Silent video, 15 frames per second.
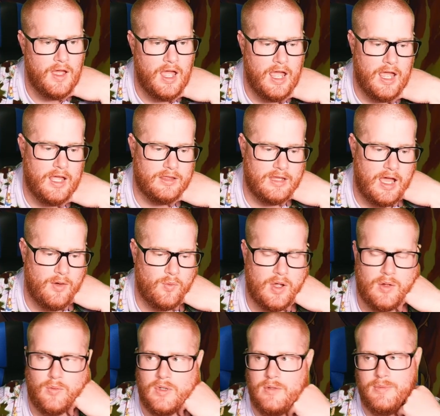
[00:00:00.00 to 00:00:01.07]
And that way
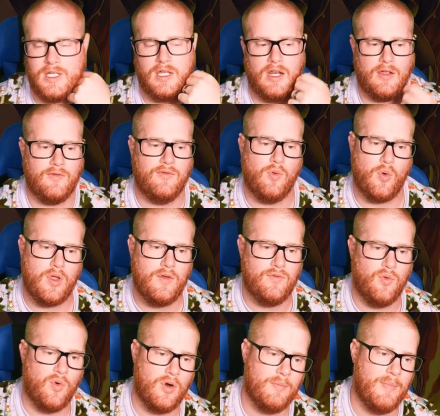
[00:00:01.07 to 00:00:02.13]
we'd be getting
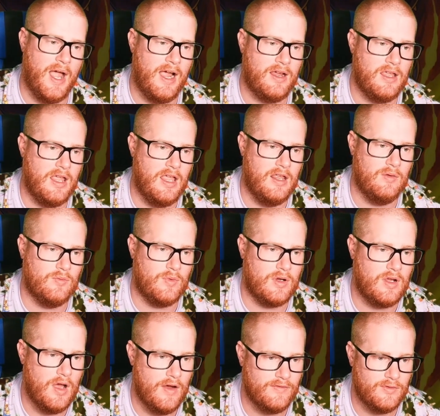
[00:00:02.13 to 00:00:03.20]
44 back in
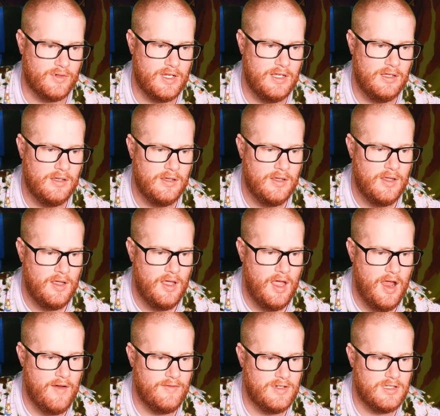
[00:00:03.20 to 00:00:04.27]
recovery
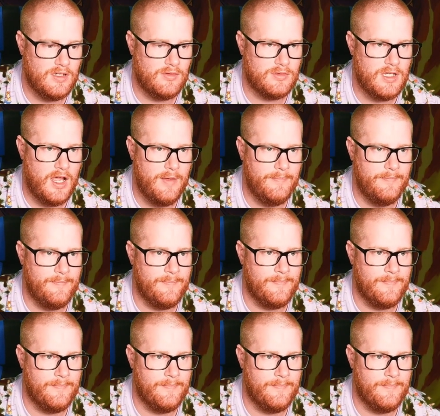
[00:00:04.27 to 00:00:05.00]
every single time.